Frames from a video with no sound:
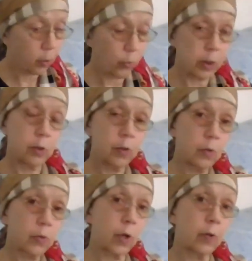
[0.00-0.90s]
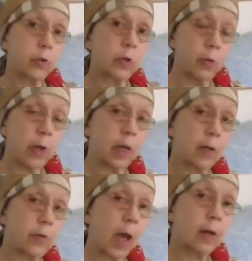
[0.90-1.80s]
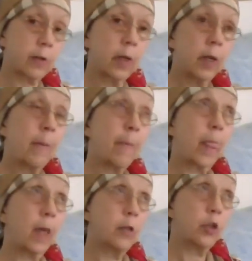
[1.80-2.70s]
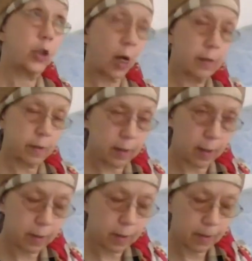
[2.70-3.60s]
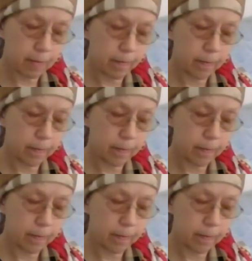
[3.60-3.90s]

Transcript: we do so to exact justice.